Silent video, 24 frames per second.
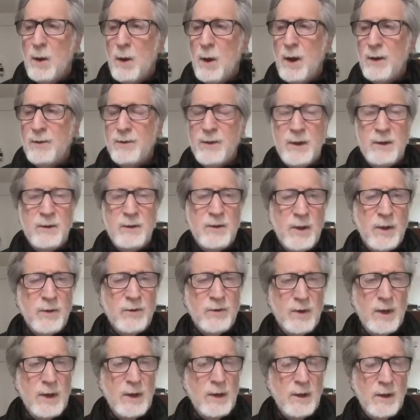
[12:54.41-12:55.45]

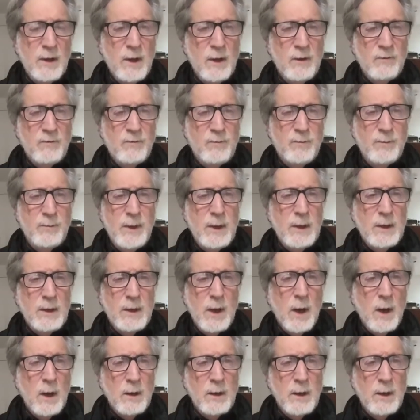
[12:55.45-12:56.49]
authenticity of being
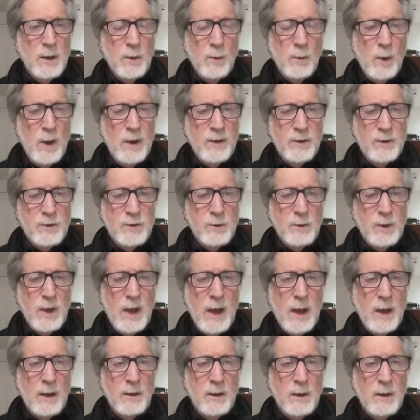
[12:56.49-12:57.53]
young in a way that you
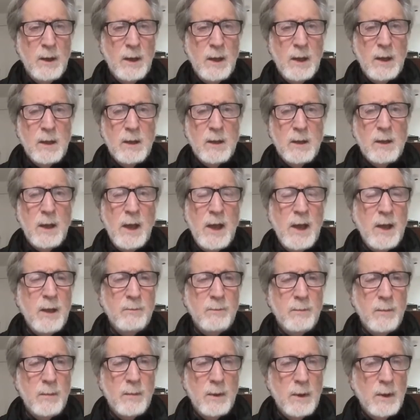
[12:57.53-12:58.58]
can't
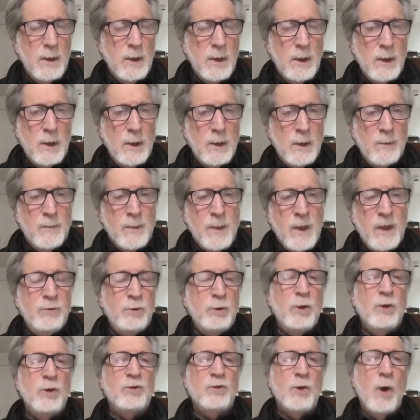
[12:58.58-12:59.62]
claim. If you
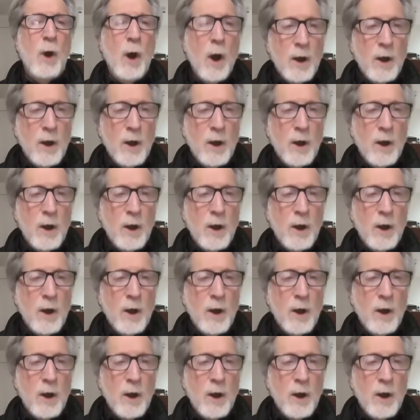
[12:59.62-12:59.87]
just talk